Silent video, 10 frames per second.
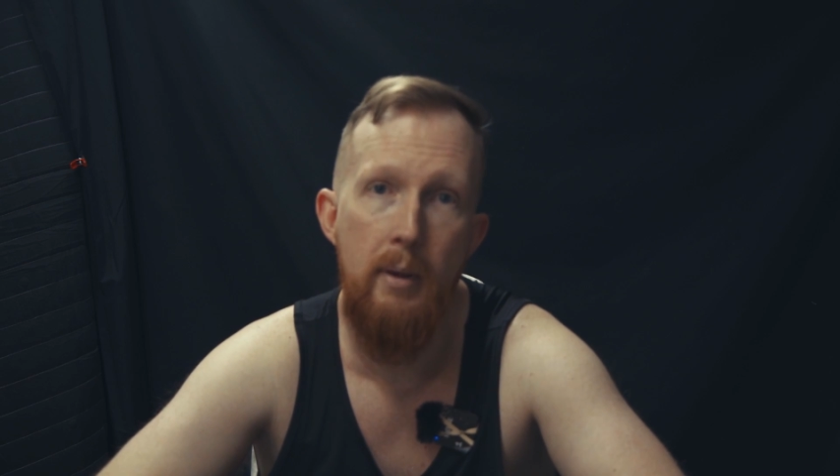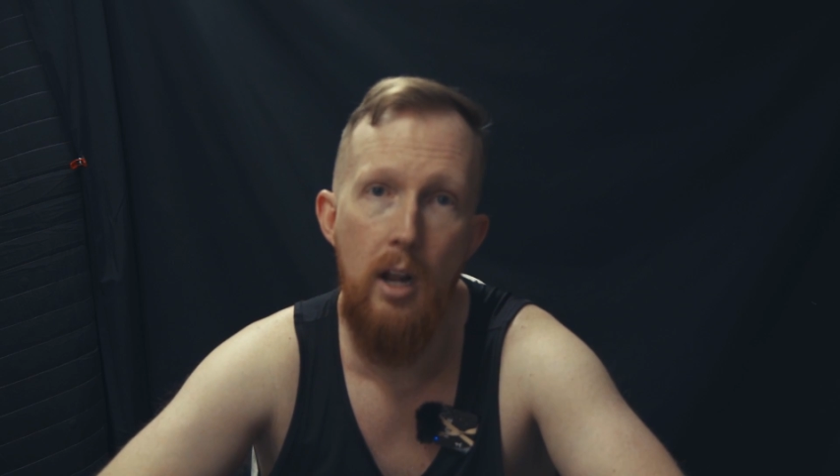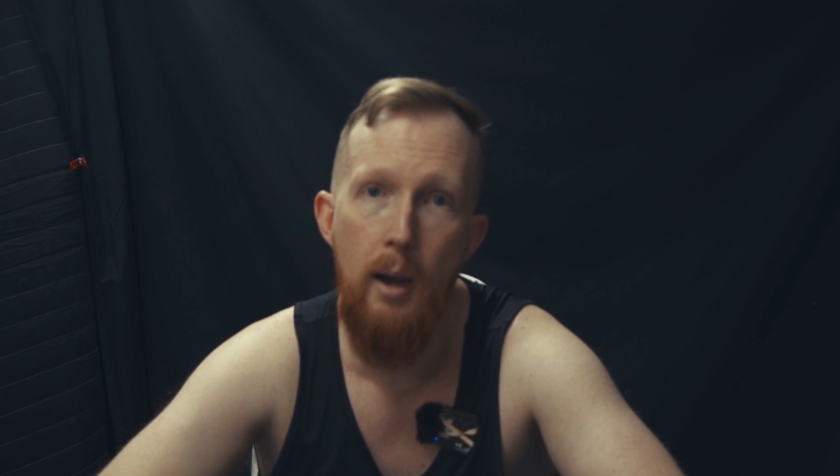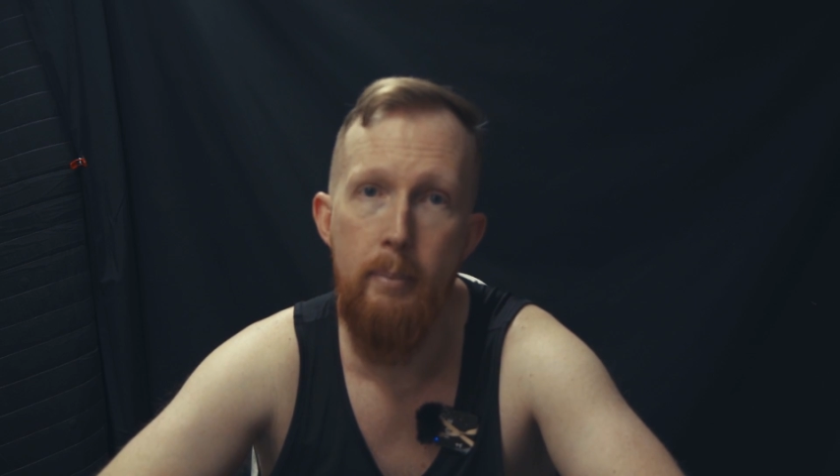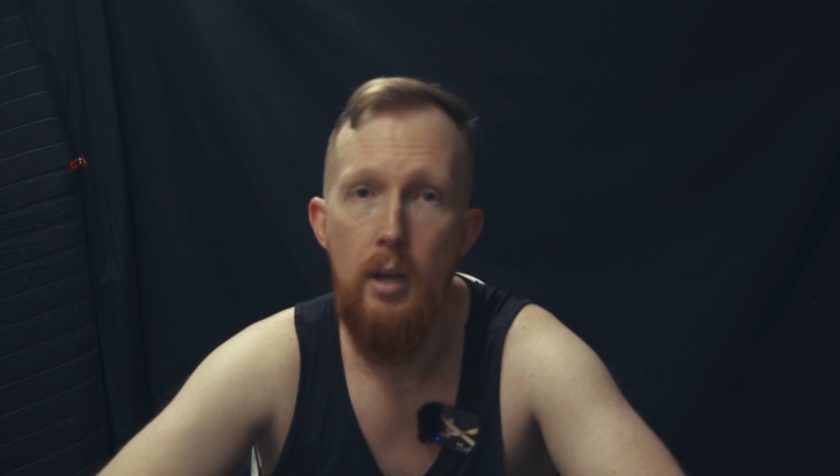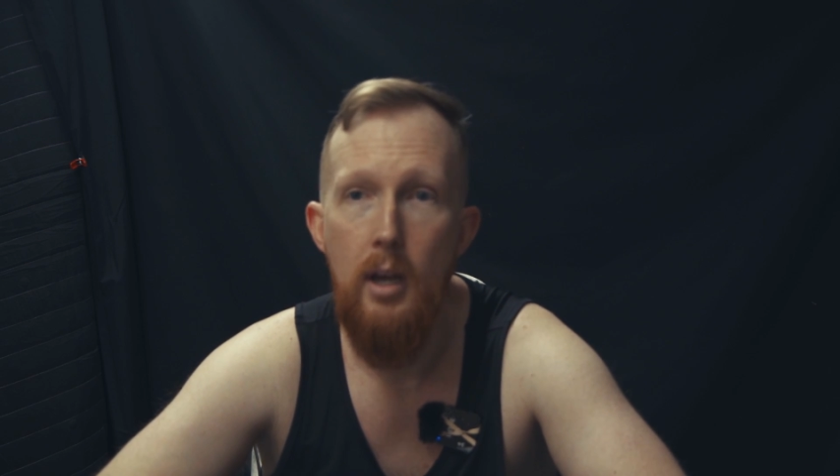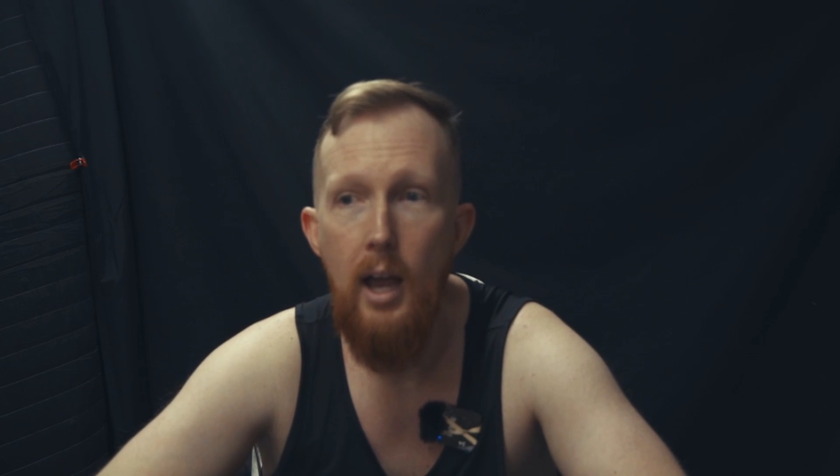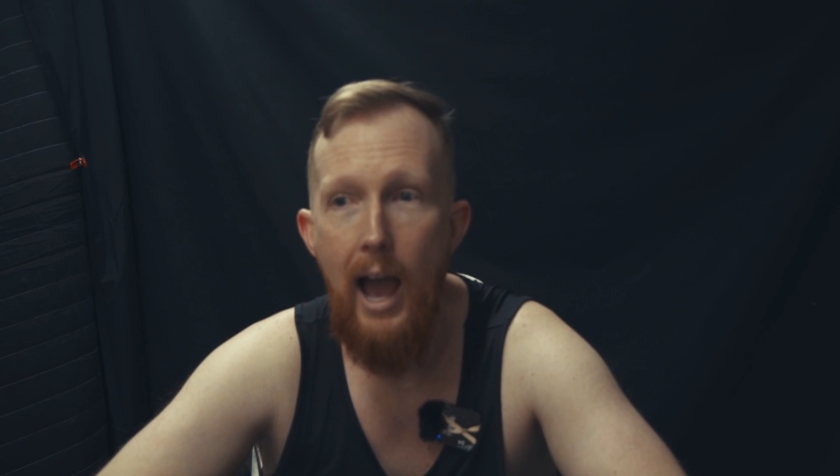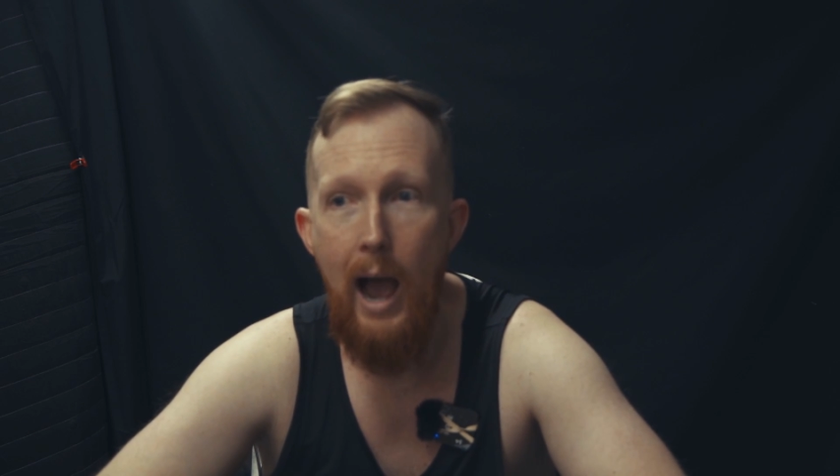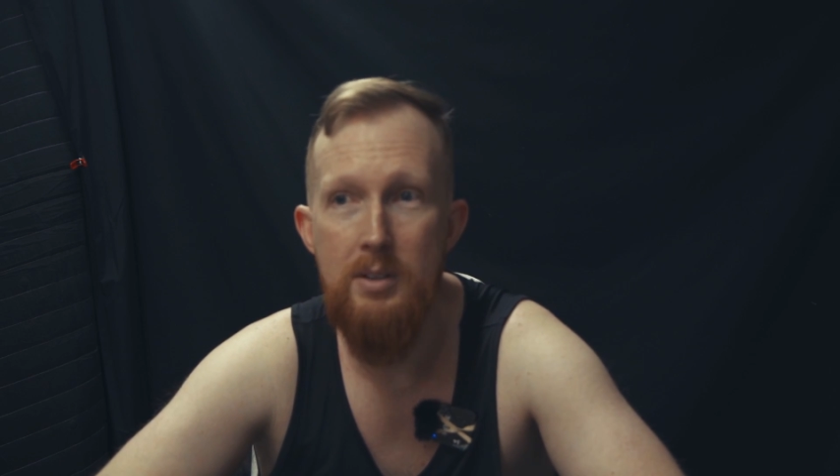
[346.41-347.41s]
it up,
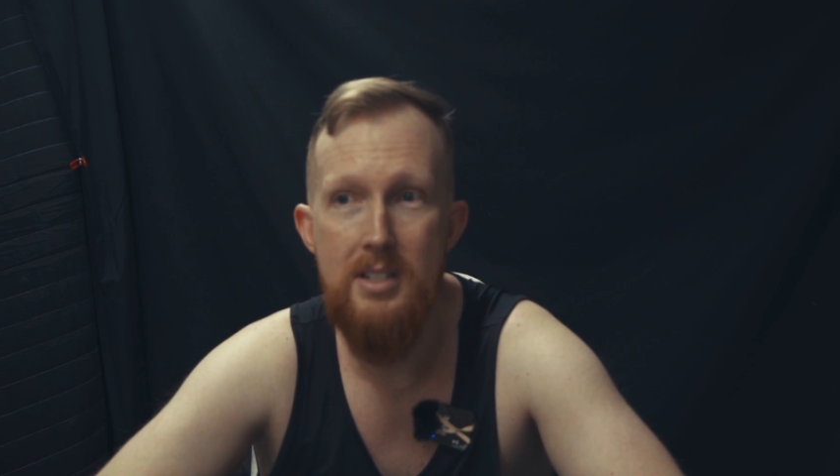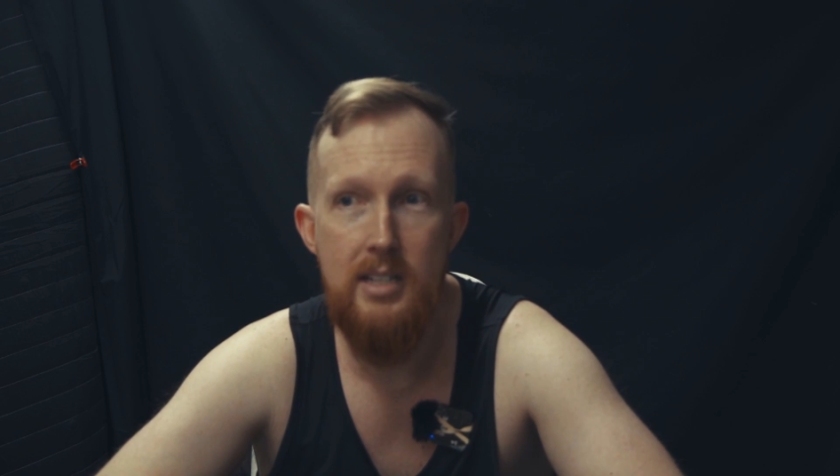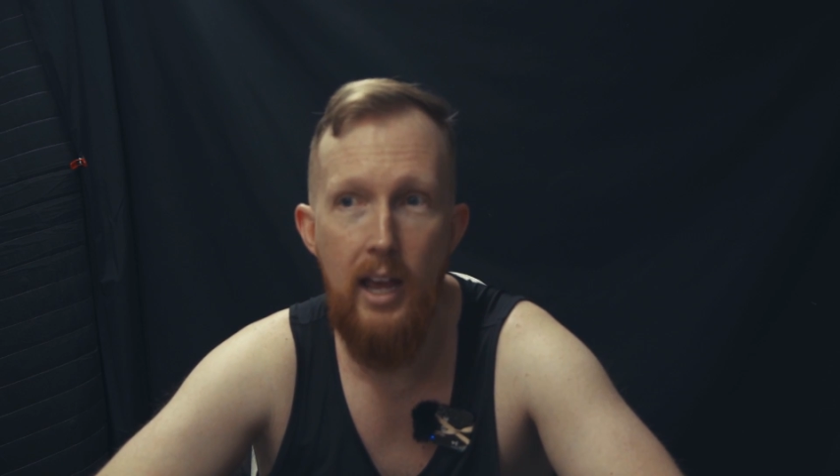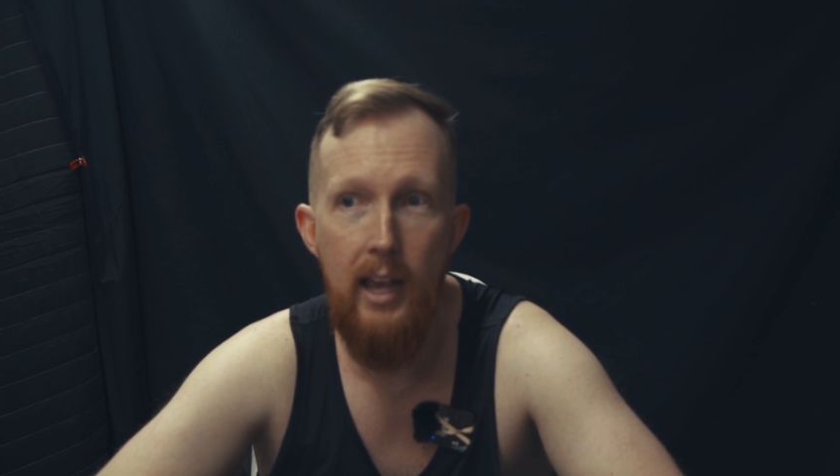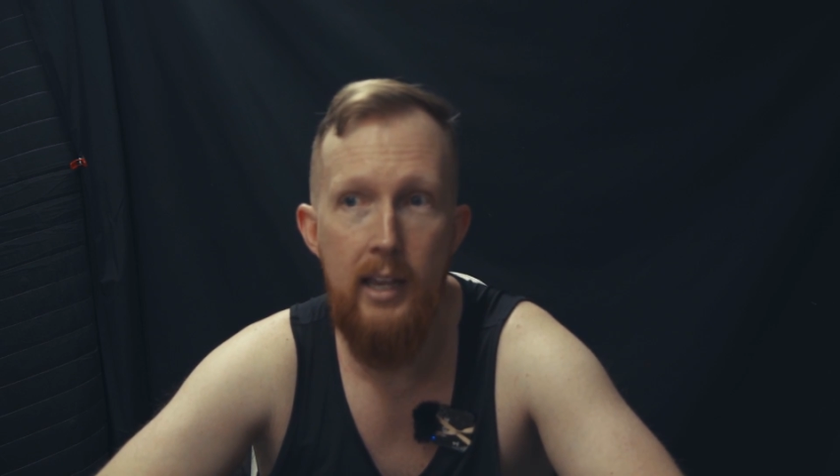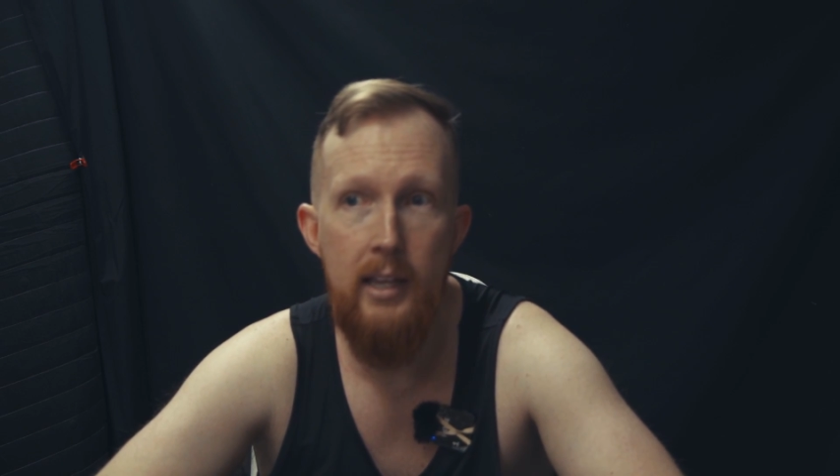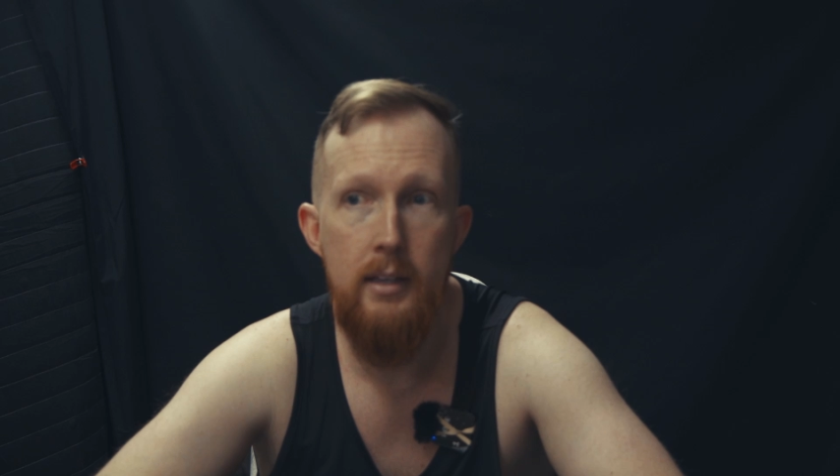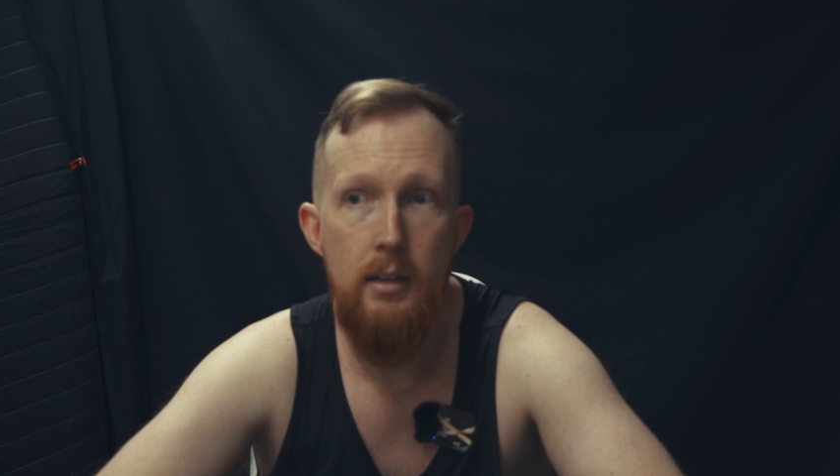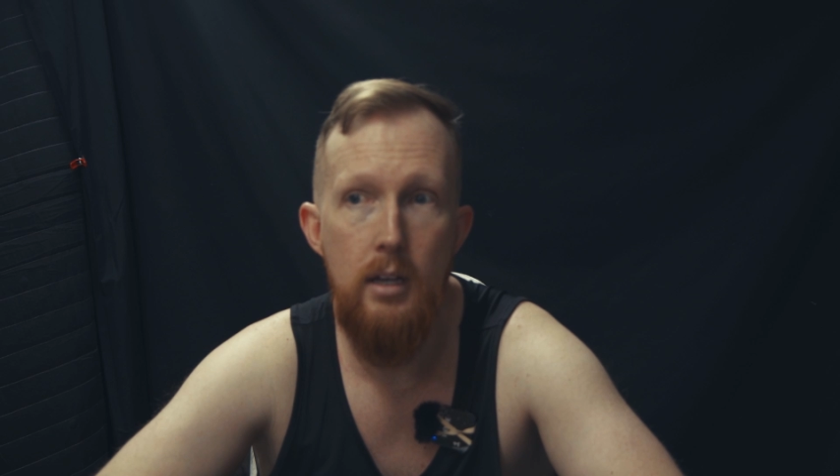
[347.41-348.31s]
I would say